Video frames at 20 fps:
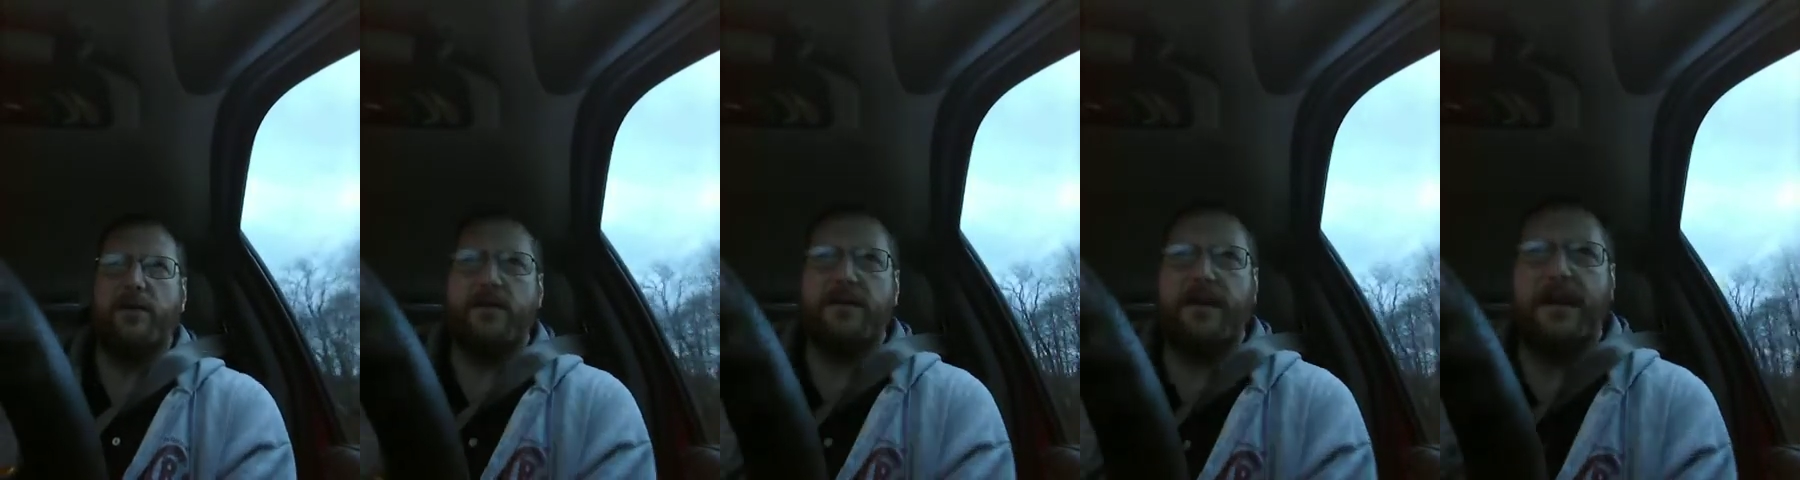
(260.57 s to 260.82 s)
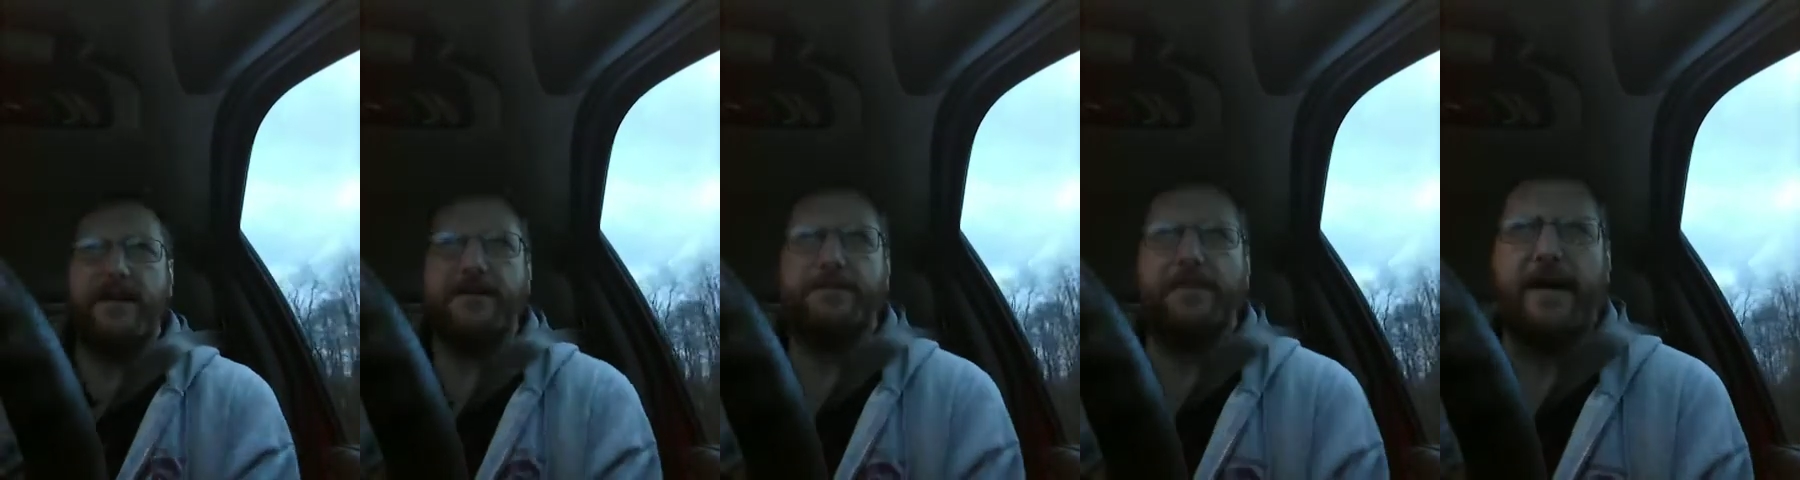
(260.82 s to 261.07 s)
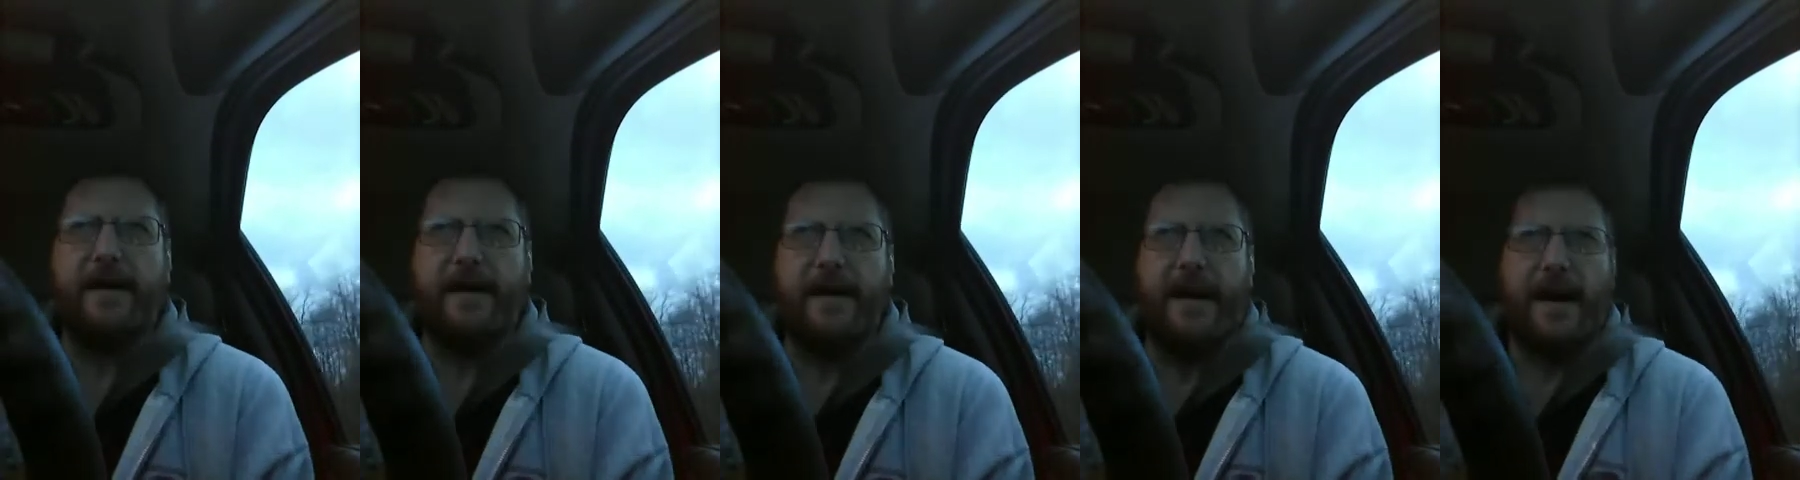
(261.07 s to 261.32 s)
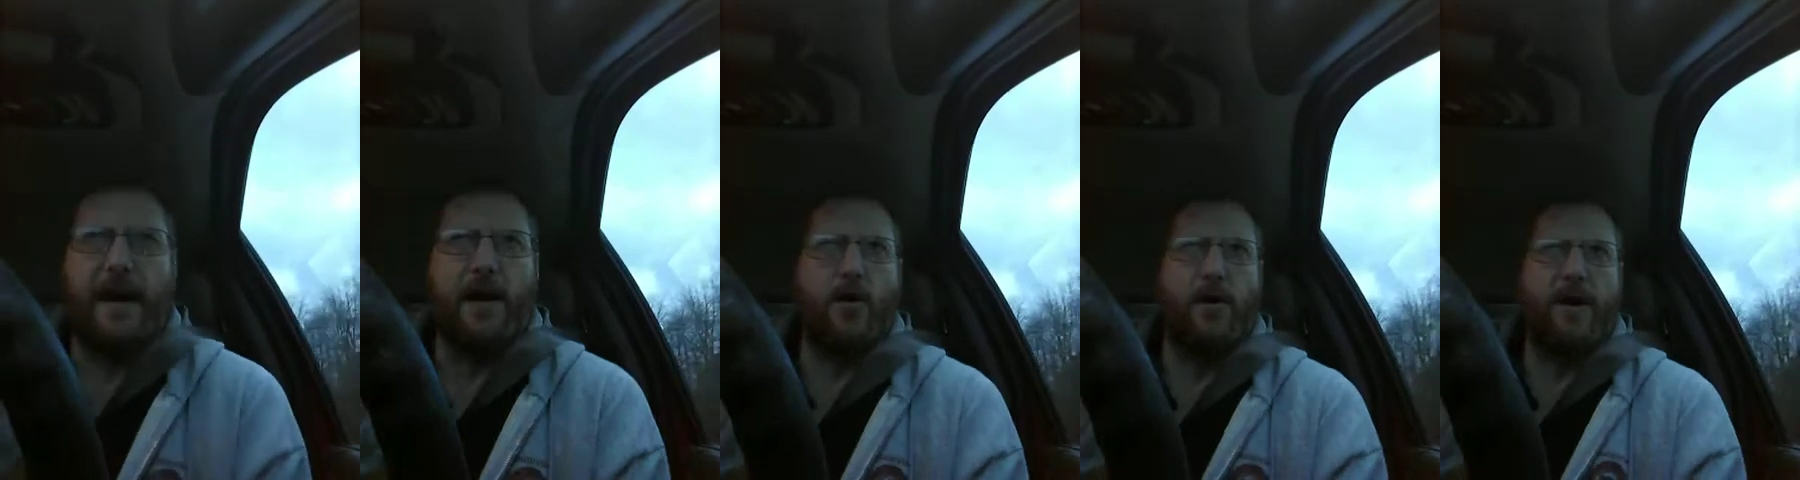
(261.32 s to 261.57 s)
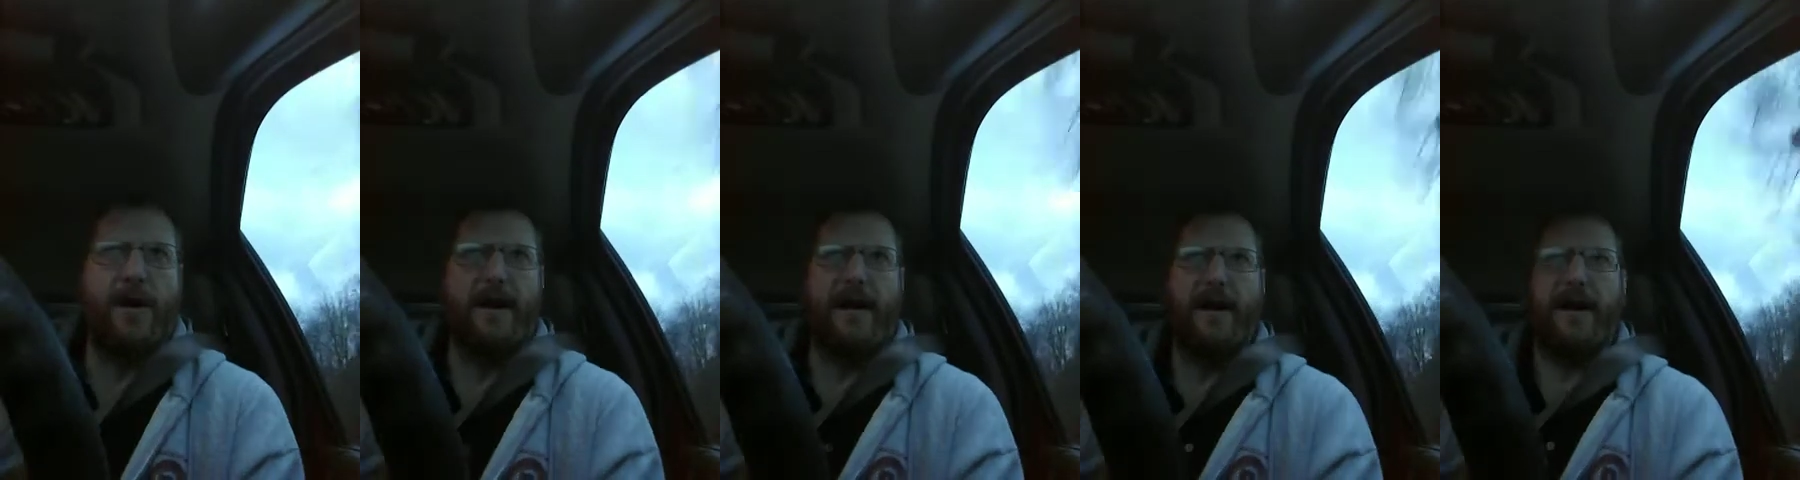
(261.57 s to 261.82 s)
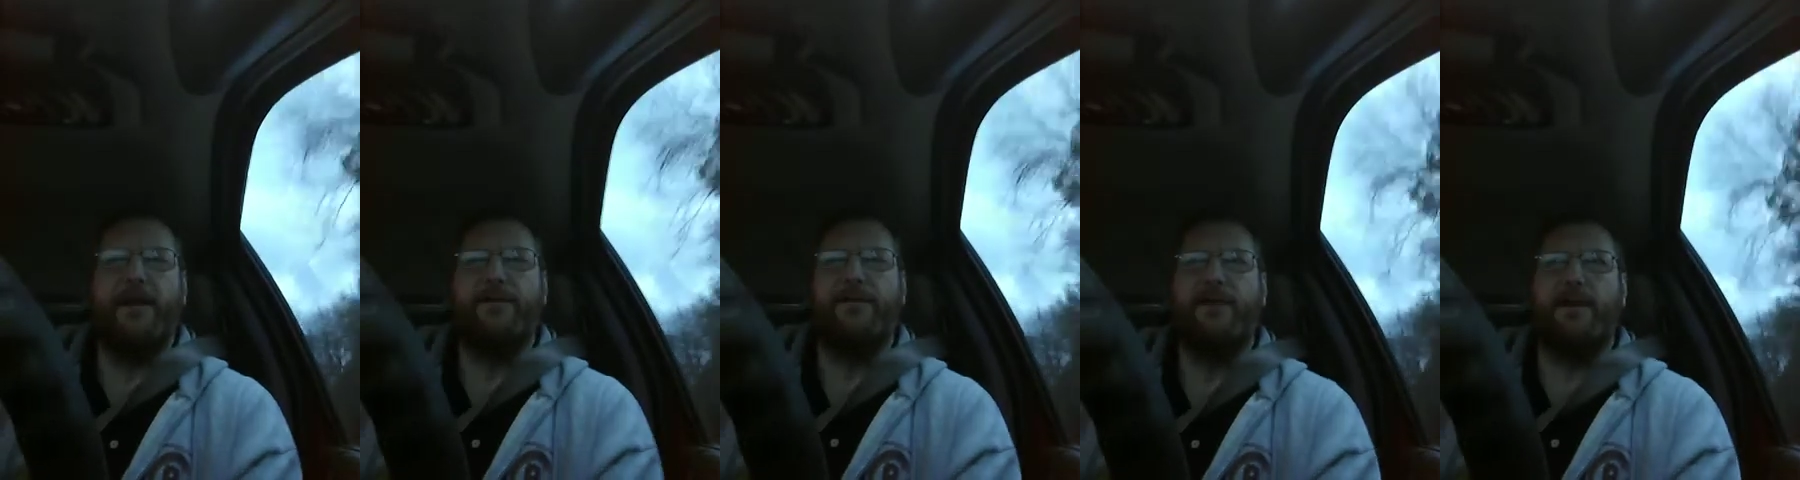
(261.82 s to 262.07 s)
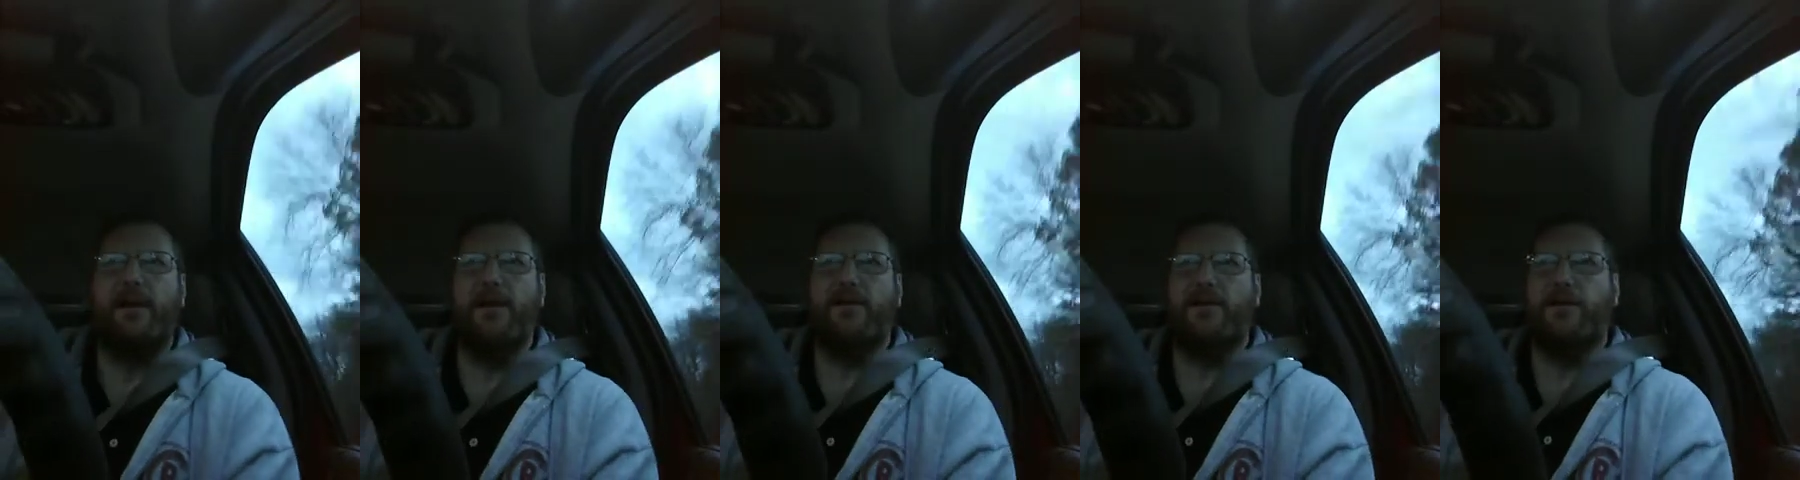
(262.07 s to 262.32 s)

It takes about an hour and a half to get